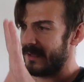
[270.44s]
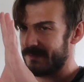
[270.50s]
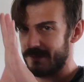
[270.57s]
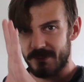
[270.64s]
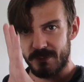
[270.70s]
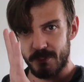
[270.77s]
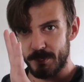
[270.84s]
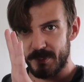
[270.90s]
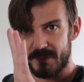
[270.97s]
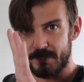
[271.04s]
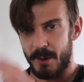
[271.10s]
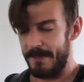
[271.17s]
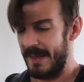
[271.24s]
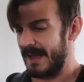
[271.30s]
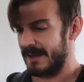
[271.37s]
It's a super
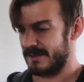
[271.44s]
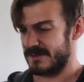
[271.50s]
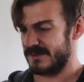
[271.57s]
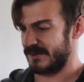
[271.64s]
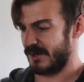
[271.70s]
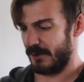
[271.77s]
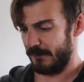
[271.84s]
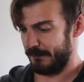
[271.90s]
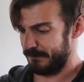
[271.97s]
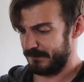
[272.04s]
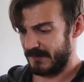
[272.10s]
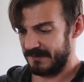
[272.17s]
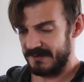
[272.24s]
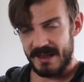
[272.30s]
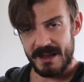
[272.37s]
small package, so
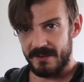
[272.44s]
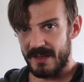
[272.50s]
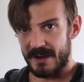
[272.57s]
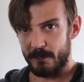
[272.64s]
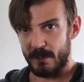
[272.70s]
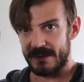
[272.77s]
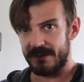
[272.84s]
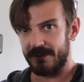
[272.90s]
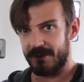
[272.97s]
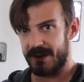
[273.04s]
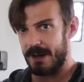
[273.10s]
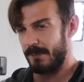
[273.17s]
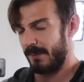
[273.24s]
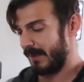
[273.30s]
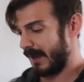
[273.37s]
doesn't add a lot of weight to your
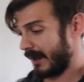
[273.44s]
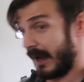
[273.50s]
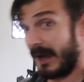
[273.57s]
camera bag.